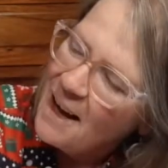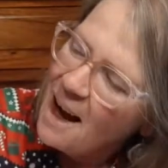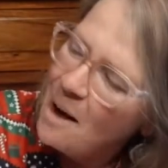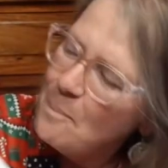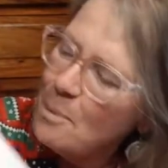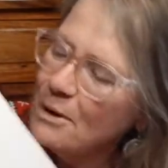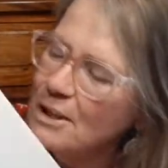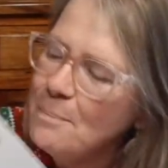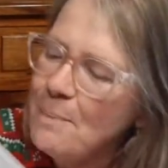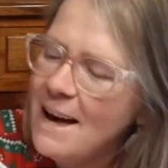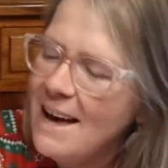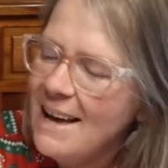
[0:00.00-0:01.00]
A
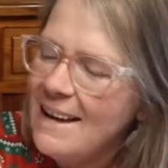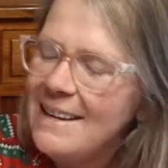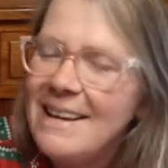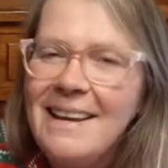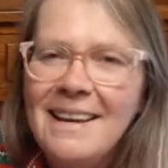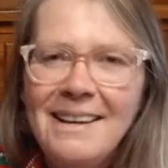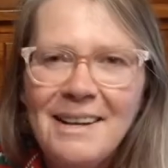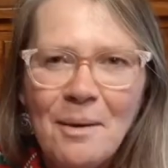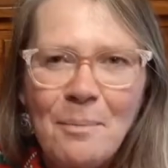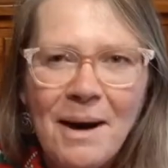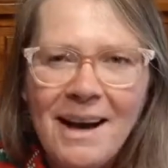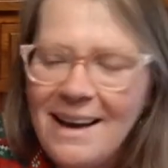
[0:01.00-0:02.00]
porcupine in
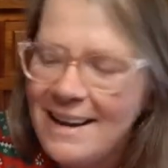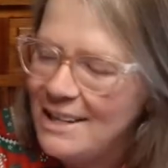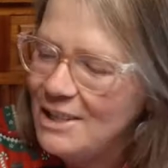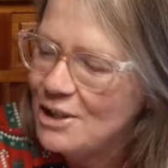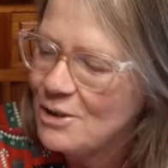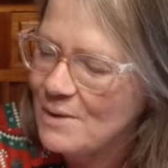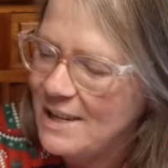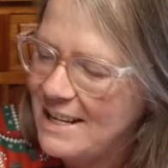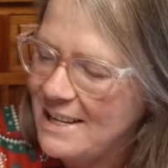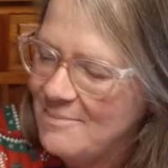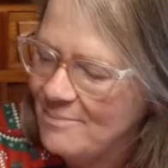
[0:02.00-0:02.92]
a pine tree.